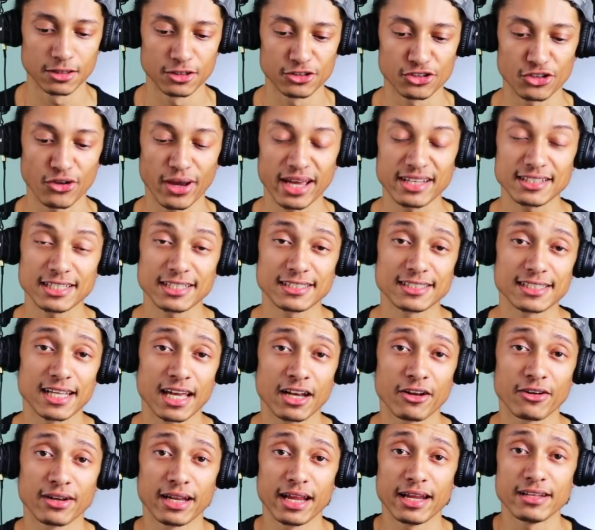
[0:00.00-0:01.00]
So as I
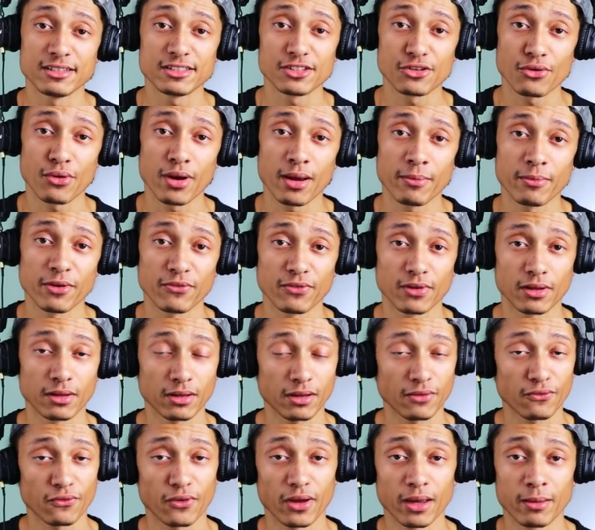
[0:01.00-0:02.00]
said on Instagram, if you're
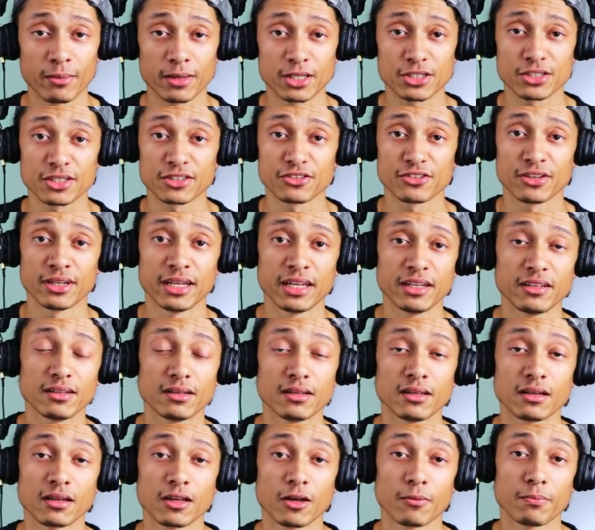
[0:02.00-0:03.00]
looking for images, you need to
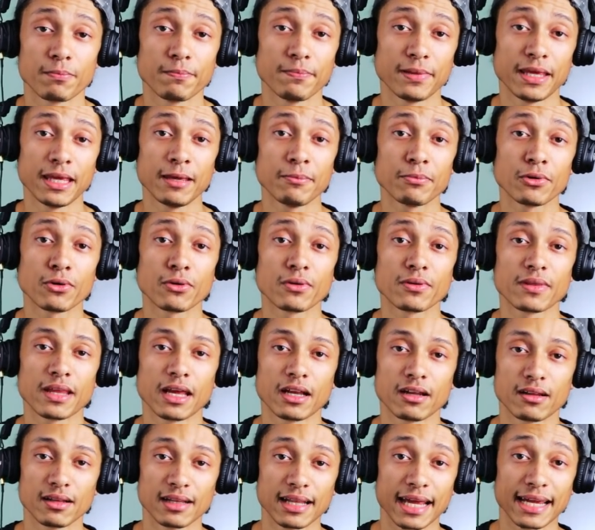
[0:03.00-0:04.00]
look up people
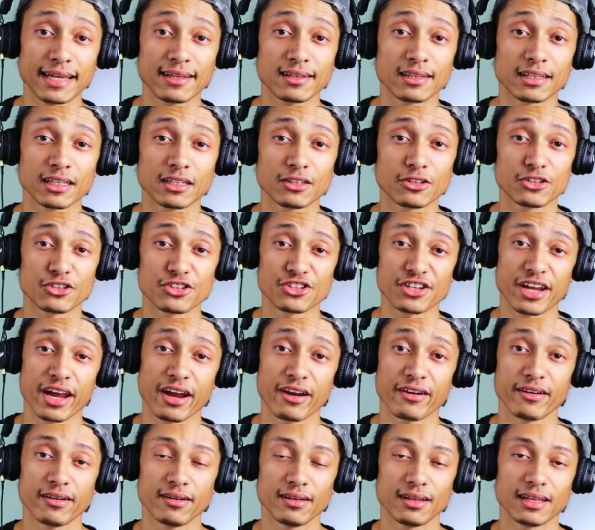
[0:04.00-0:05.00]
that are likely to
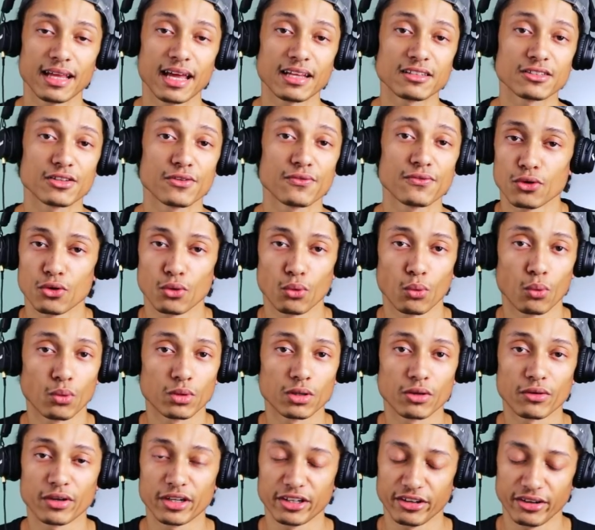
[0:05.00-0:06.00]
share lots of cool
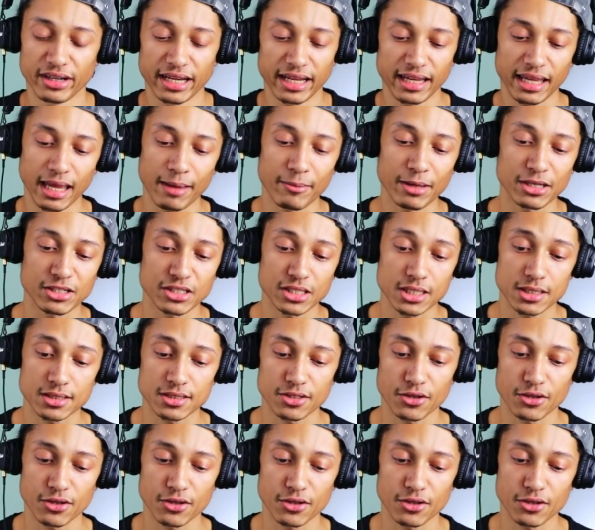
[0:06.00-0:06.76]
or unique images.